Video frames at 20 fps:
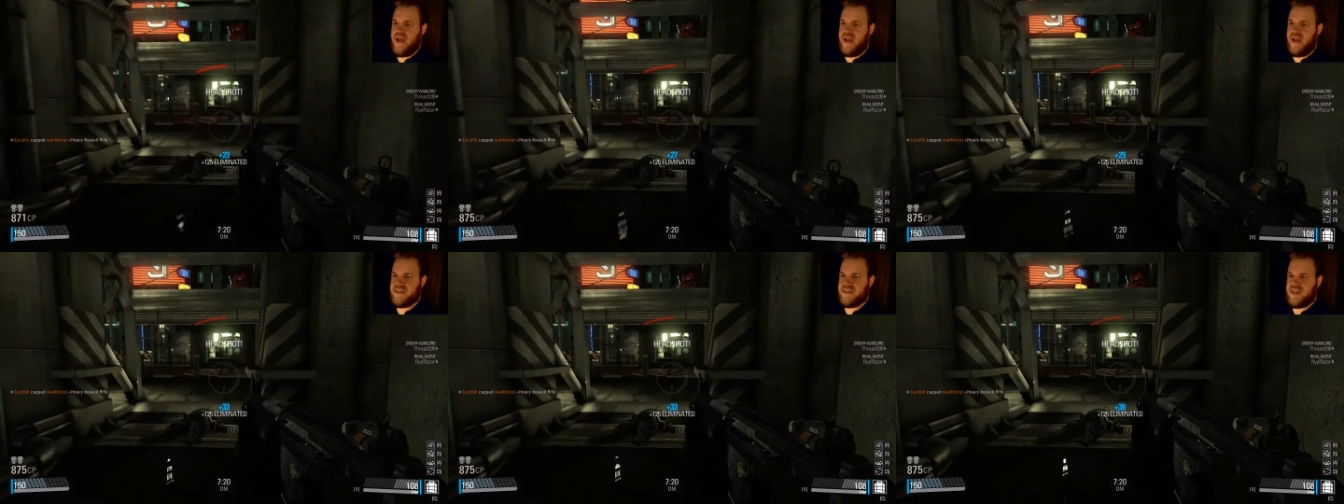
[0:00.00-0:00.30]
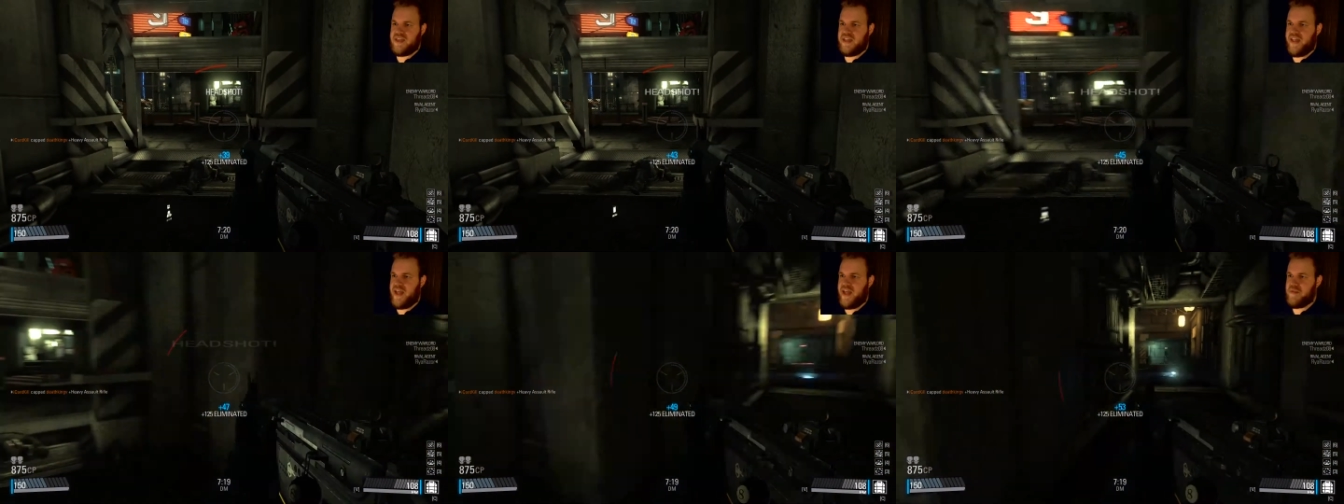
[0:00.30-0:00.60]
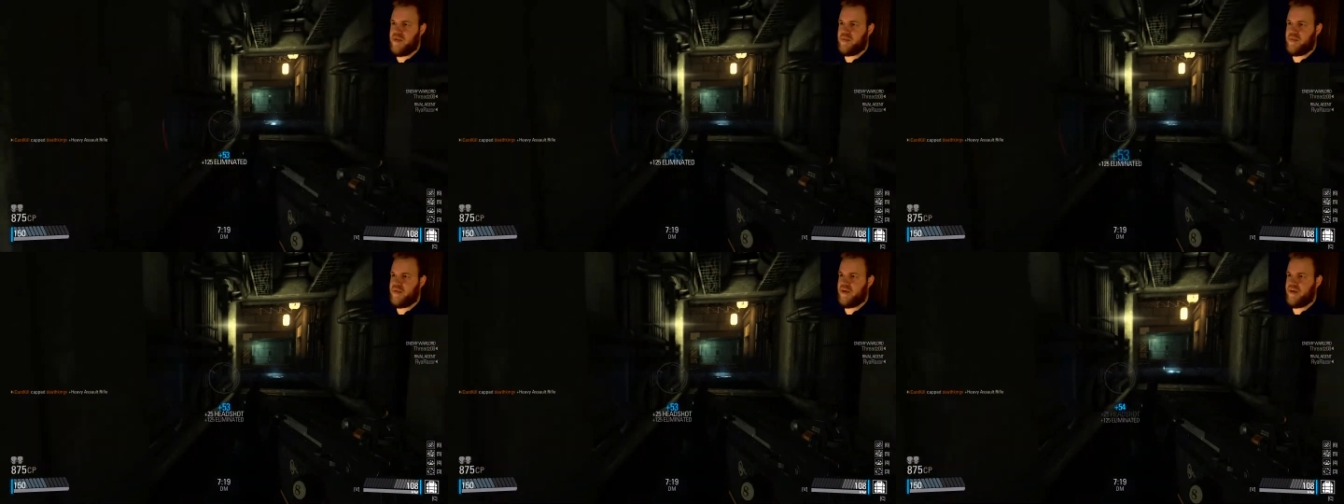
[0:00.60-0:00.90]
as a
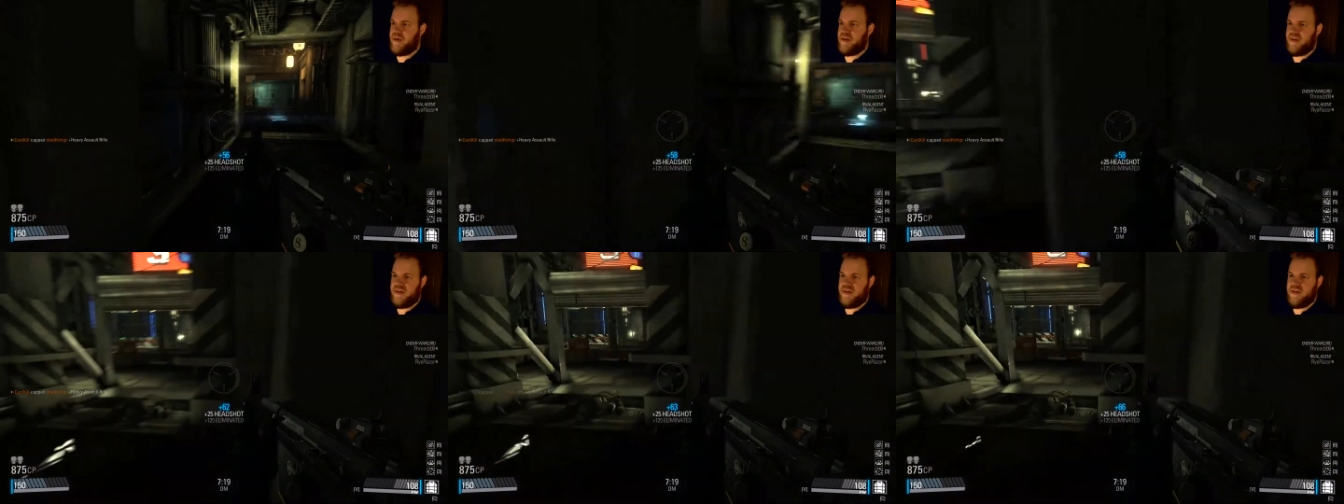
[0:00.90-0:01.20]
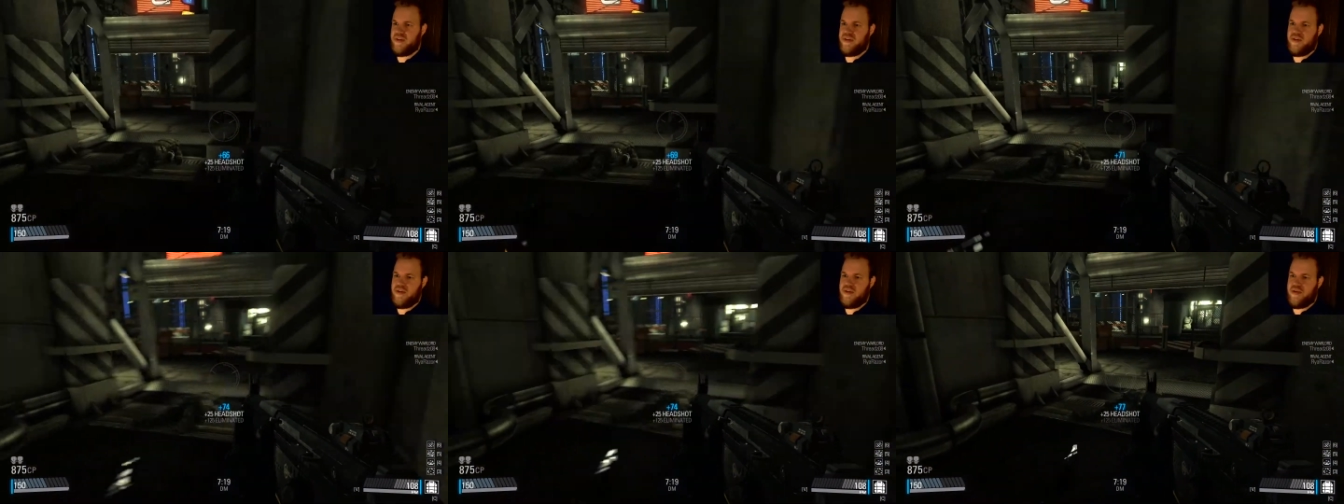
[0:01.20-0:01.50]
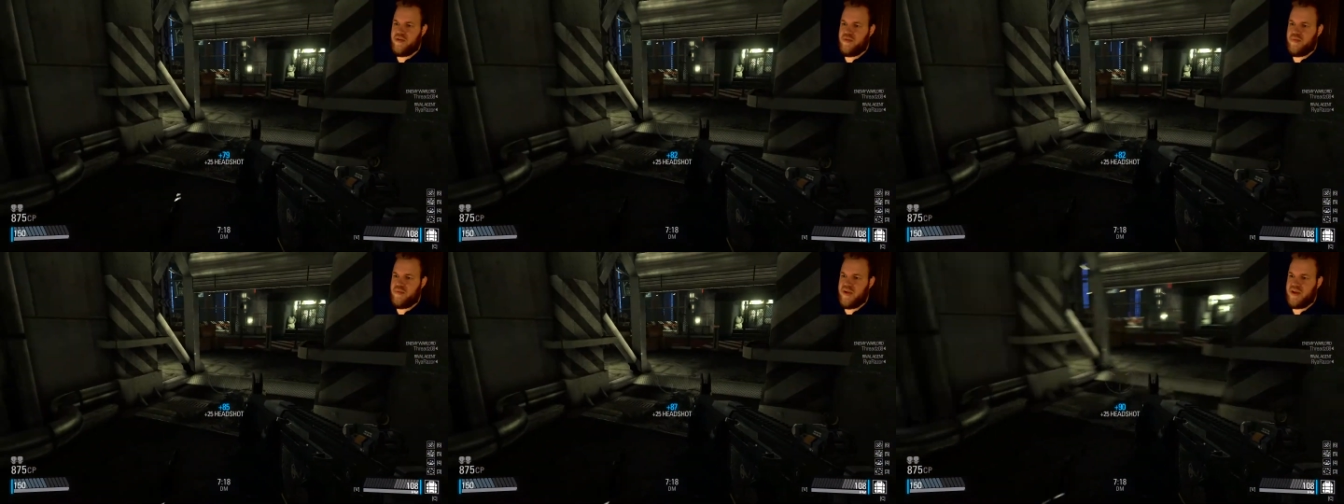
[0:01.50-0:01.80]
clan member.
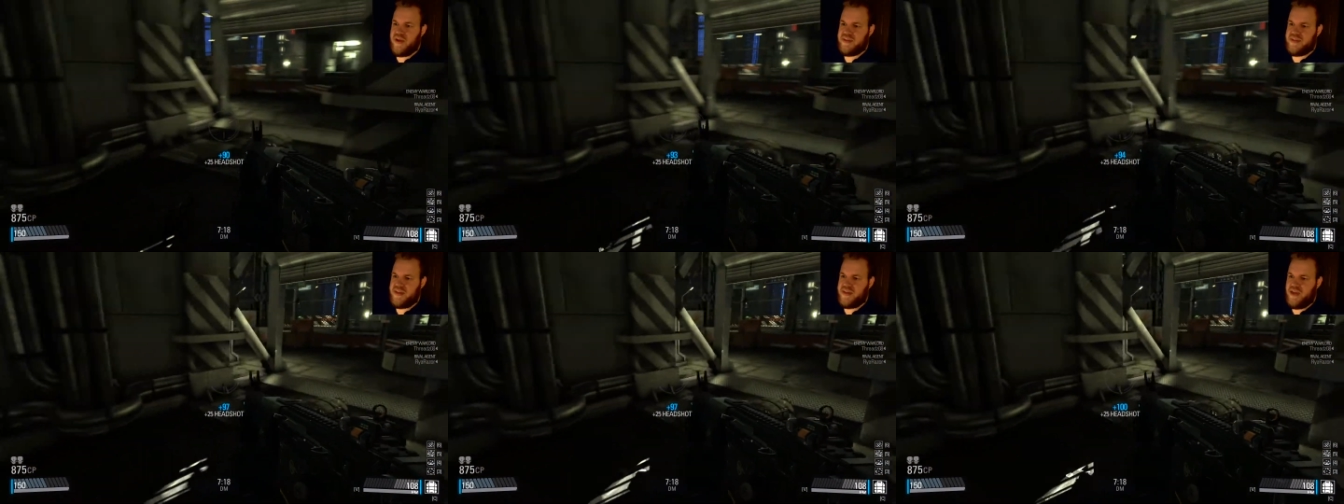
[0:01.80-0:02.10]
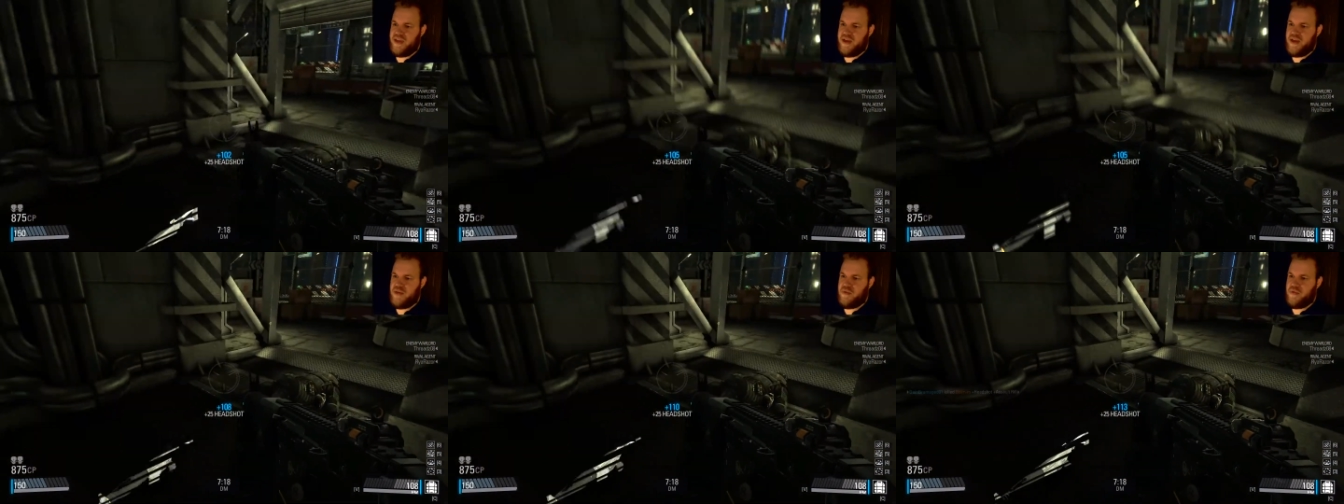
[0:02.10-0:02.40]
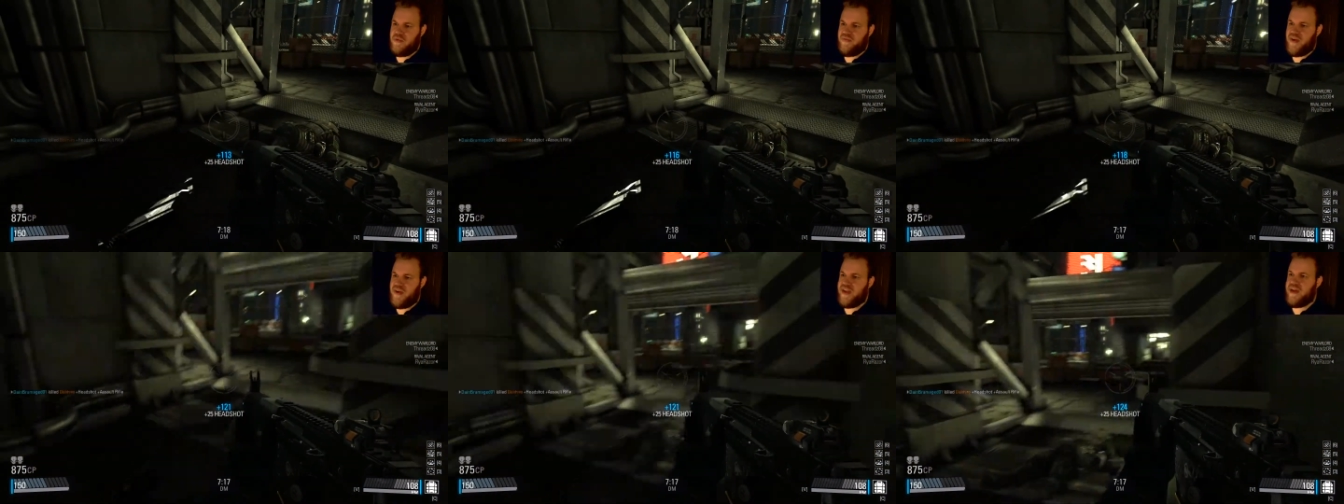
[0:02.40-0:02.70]
But, uh,
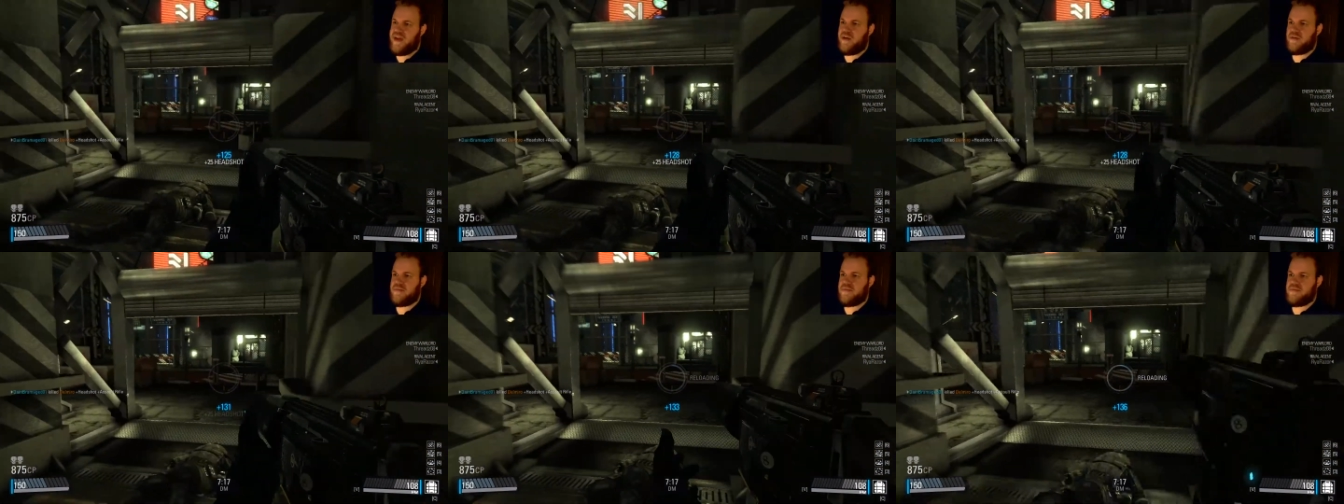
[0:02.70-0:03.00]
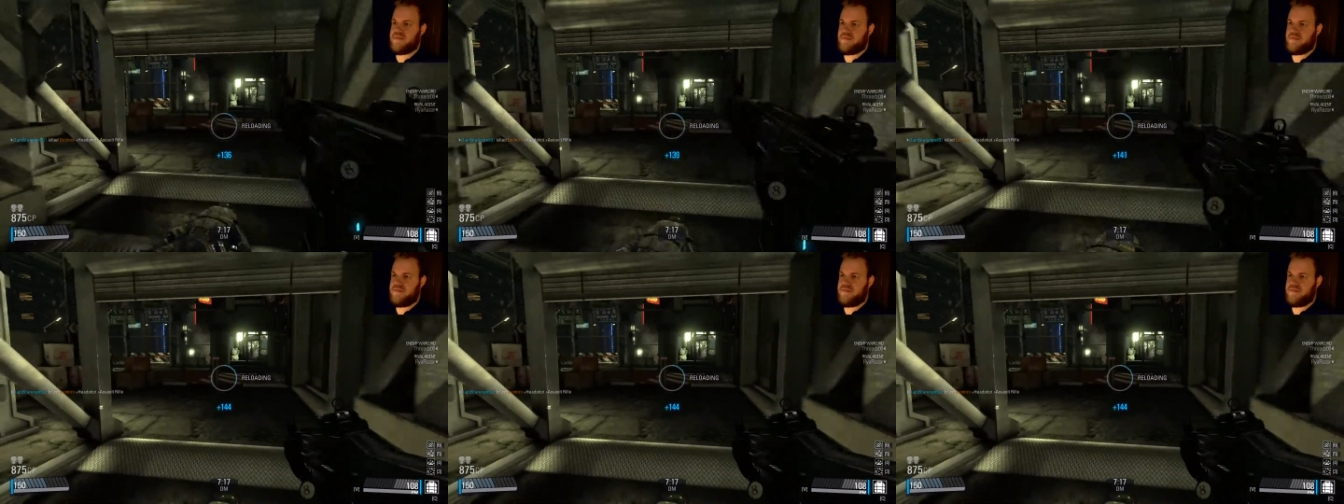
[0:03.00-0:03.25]
we'll find out.